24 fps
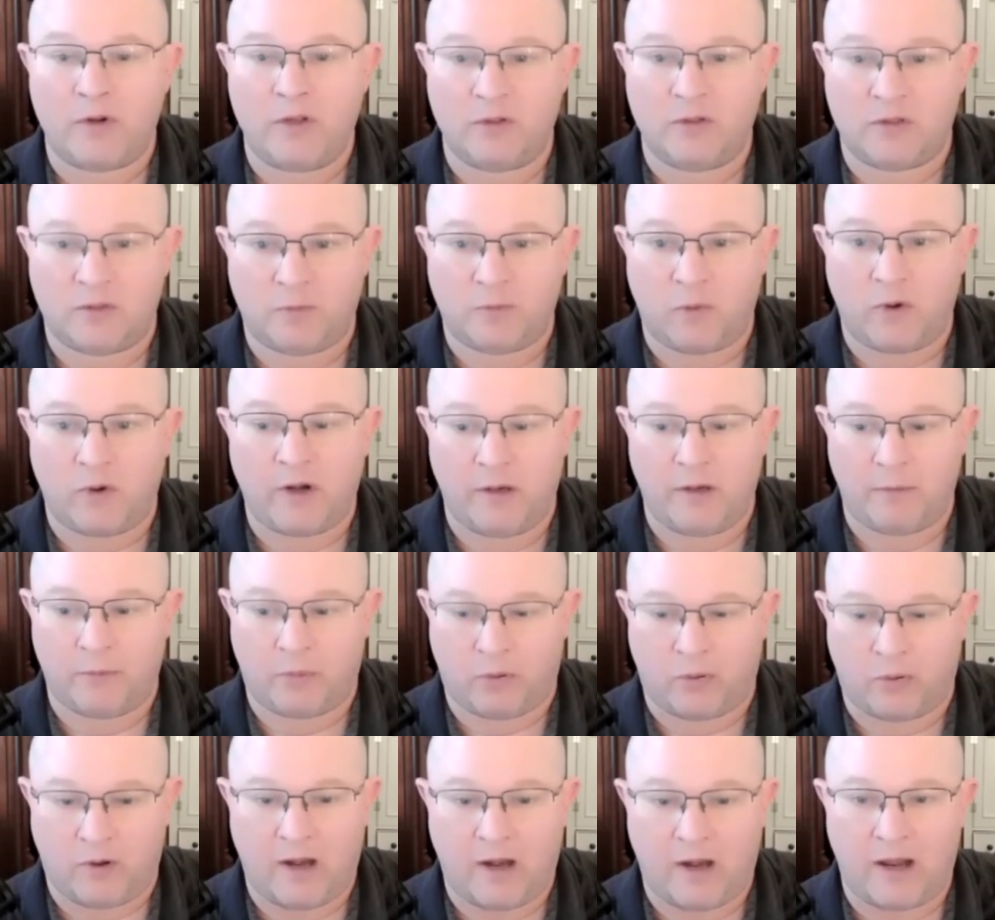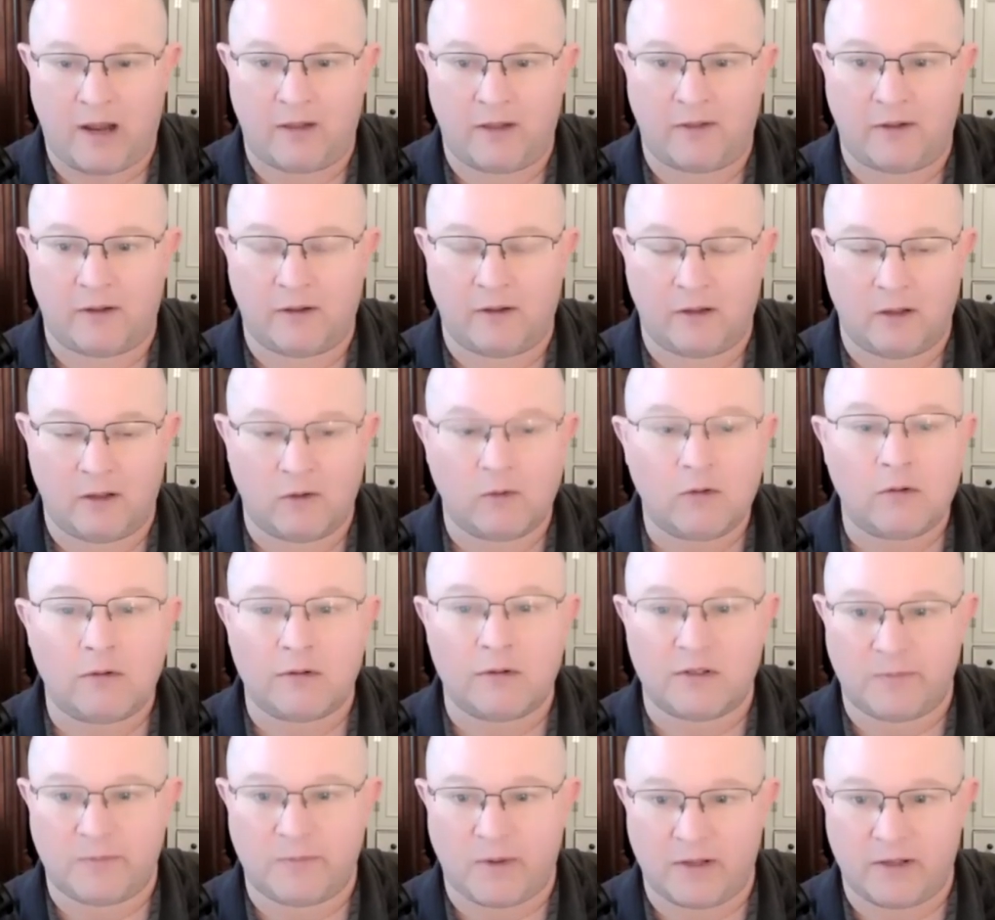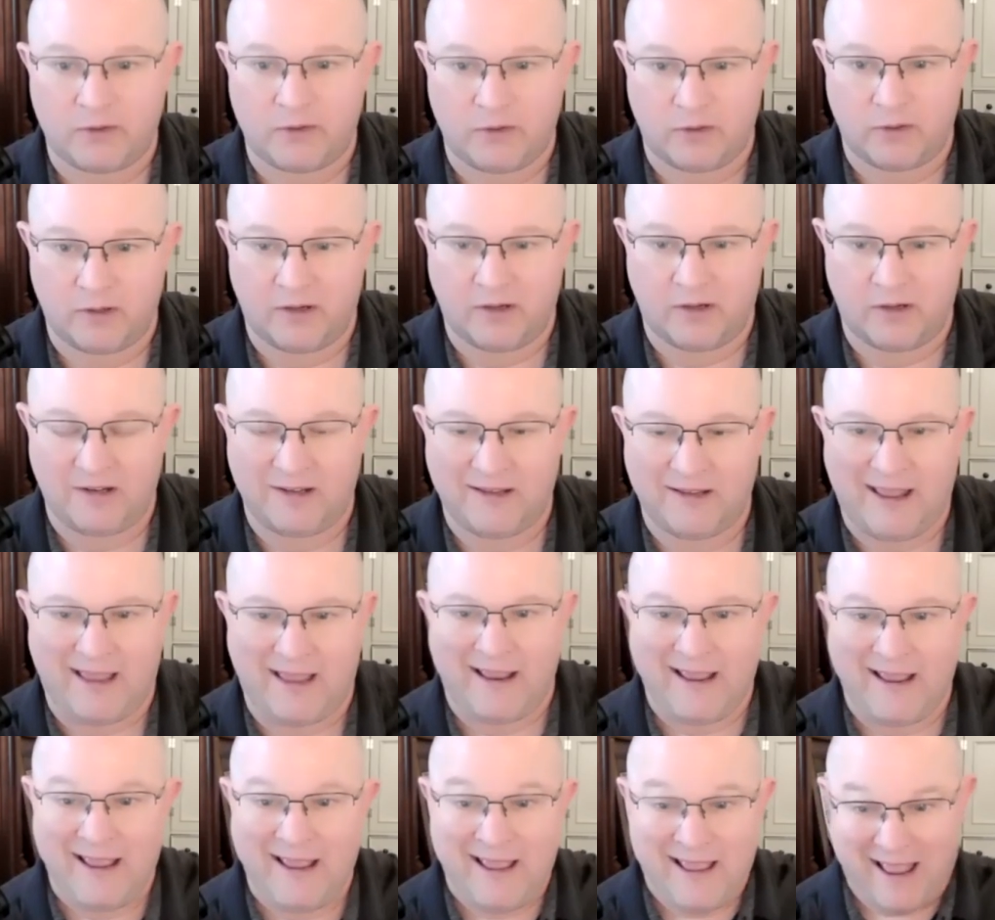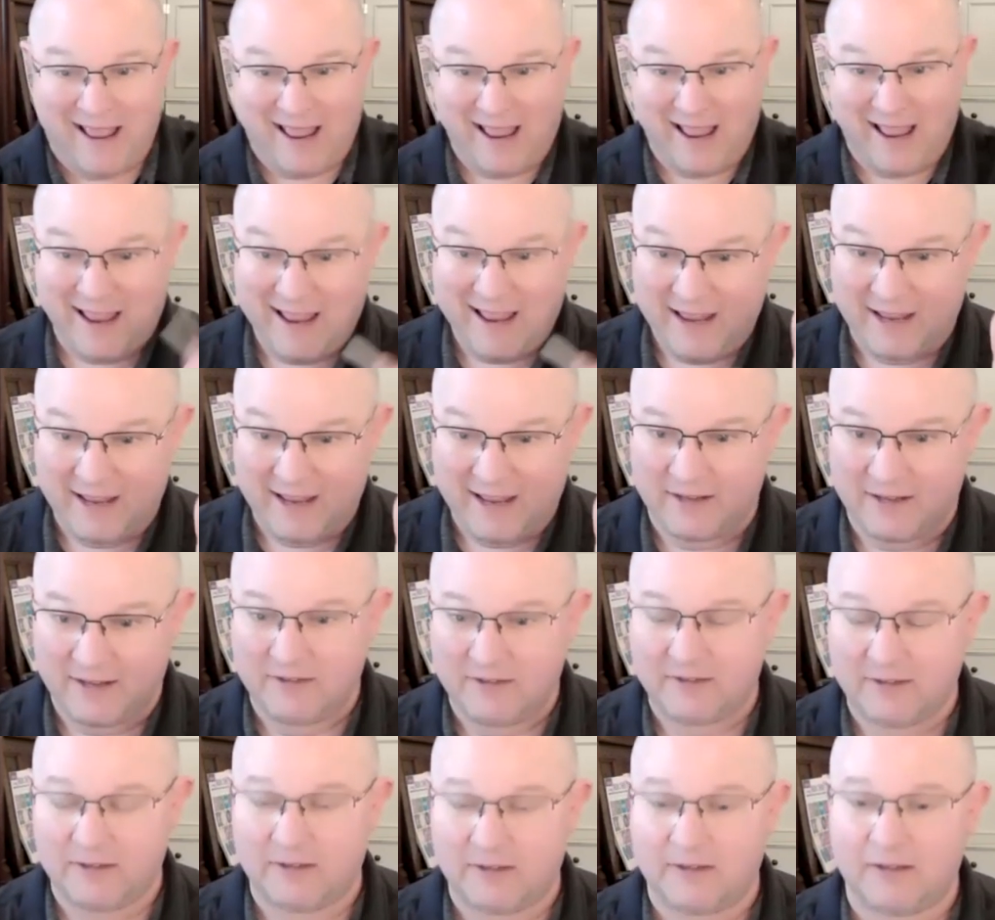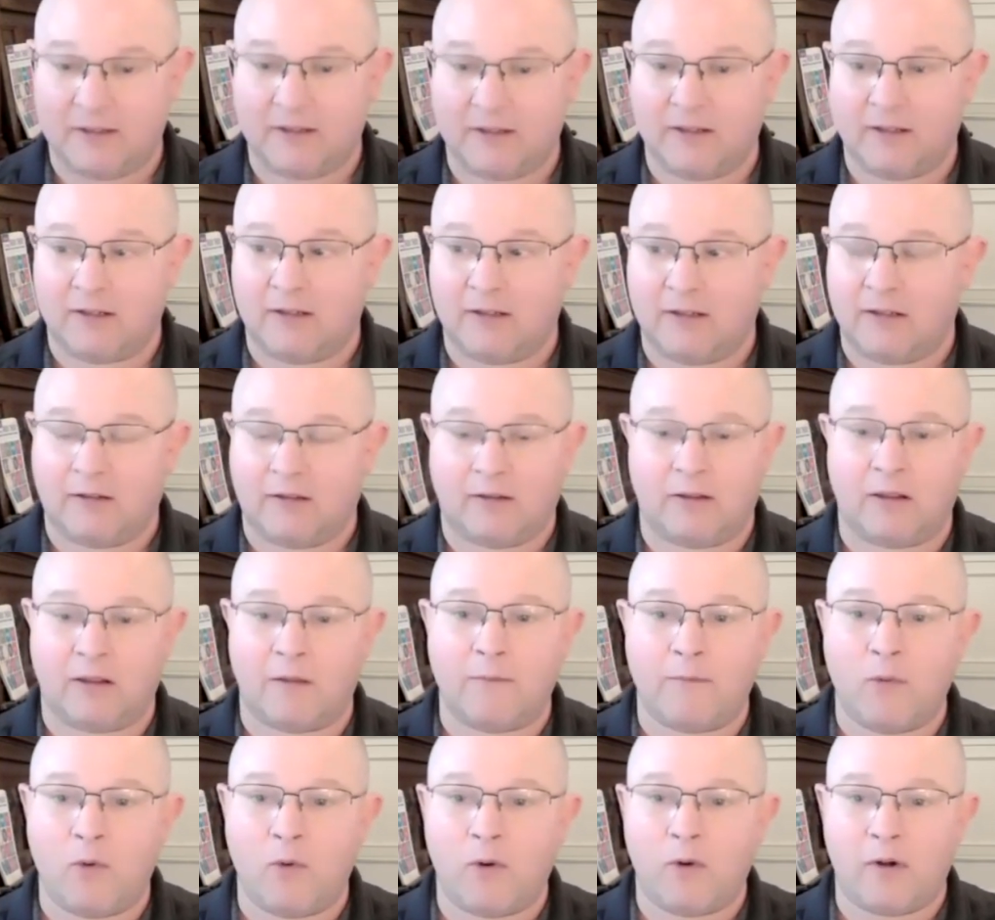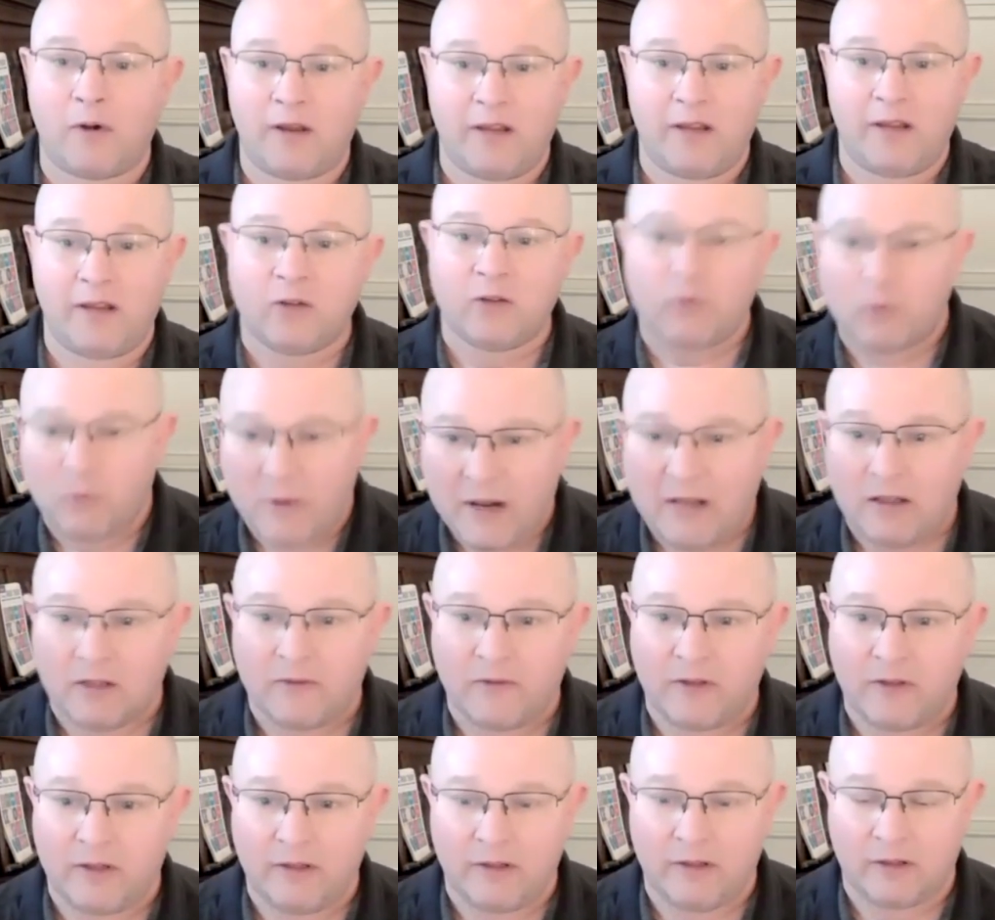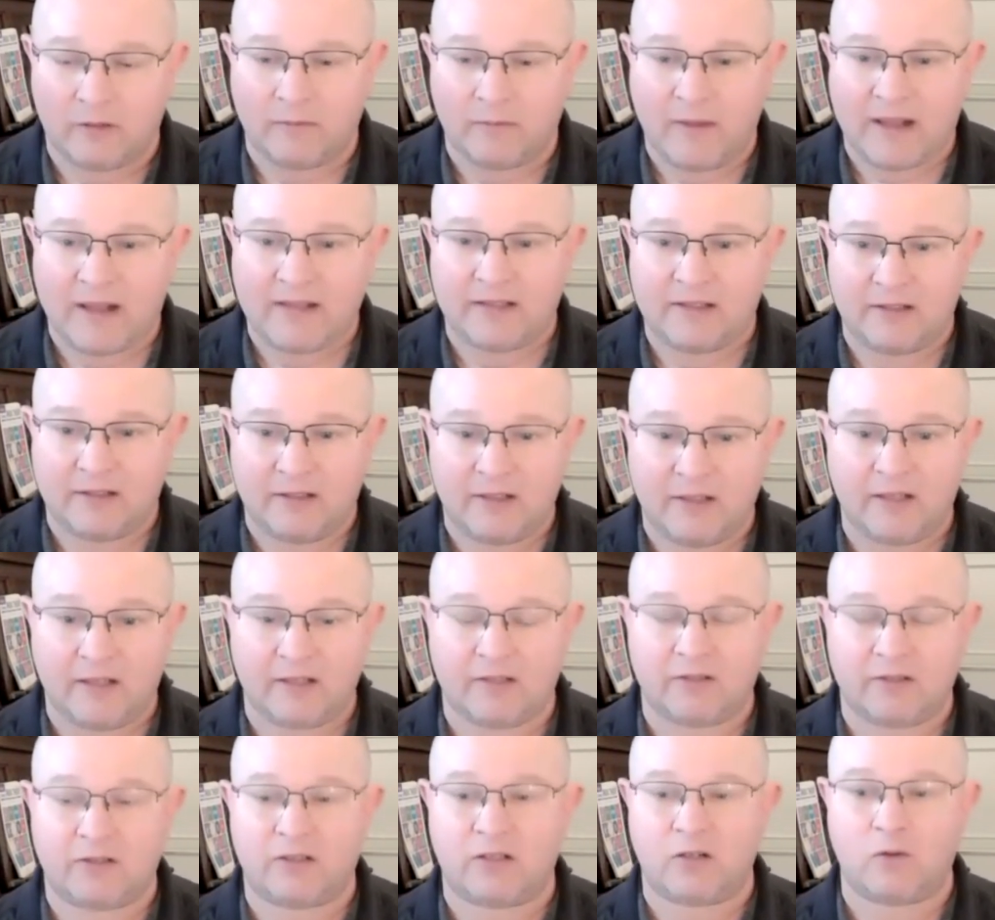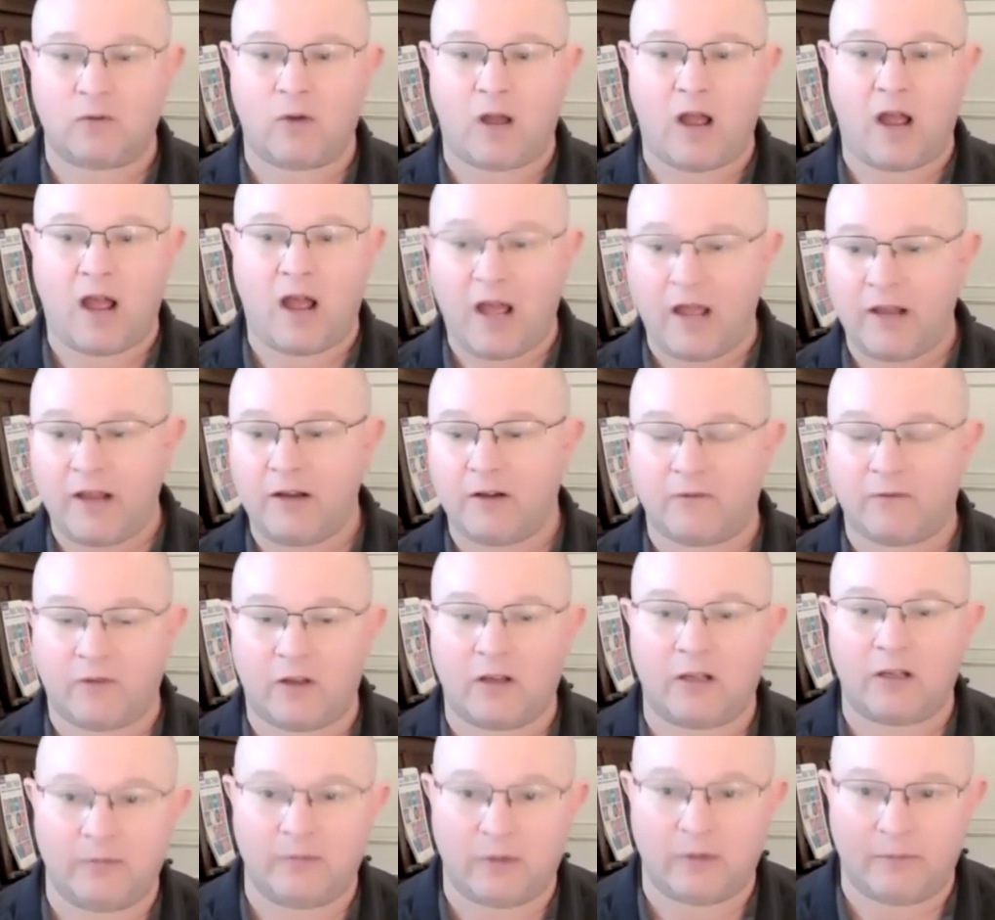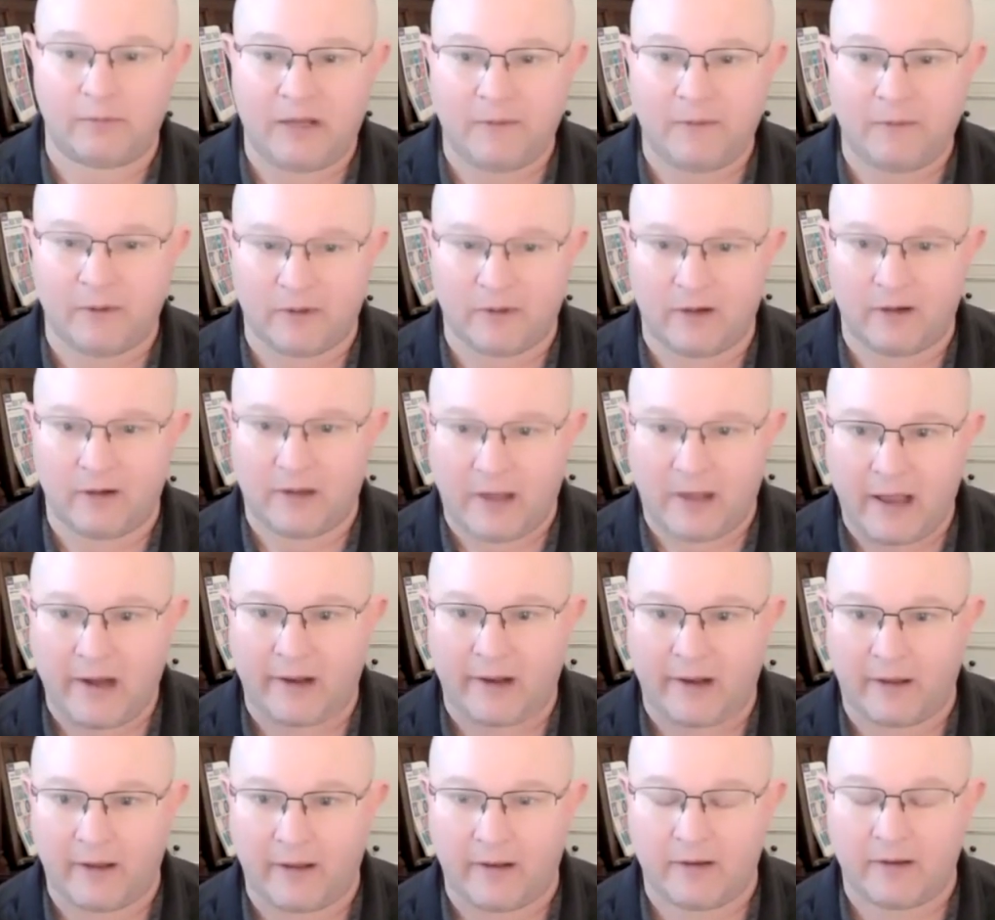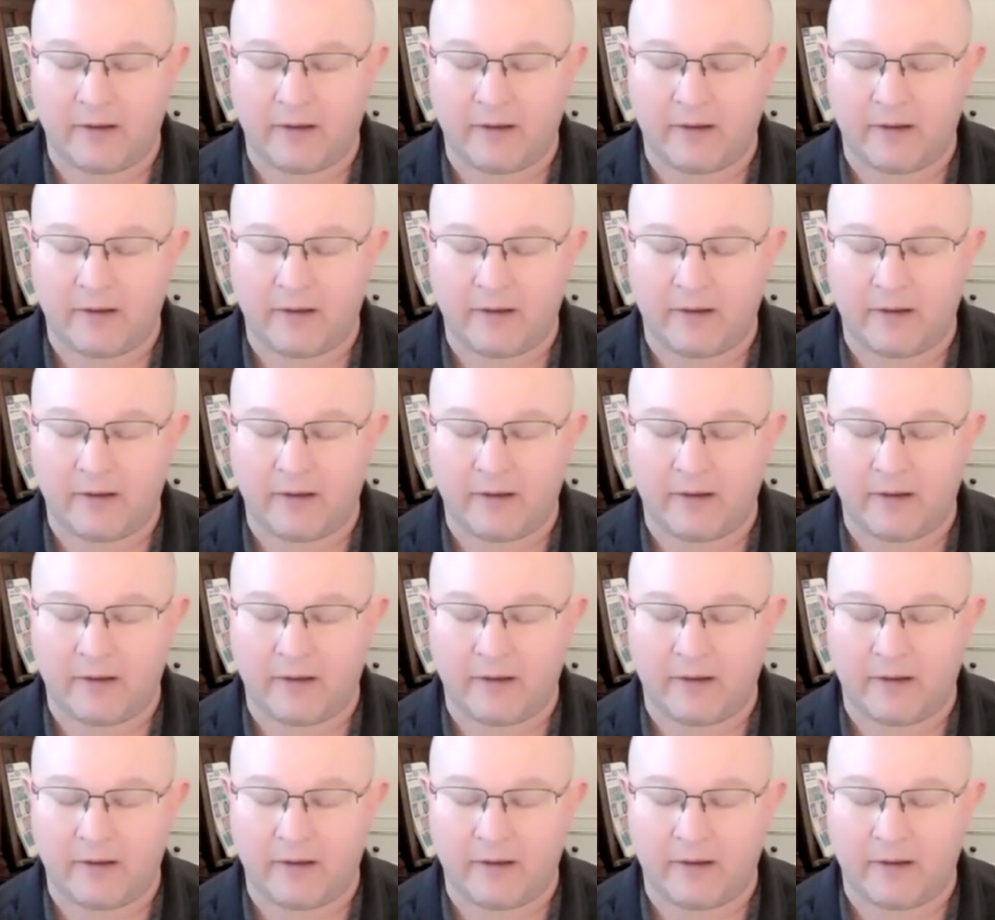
you spray and pray, the lower response you're going to get, and the more irrelevant your message is to a higher volume of people that are getting it.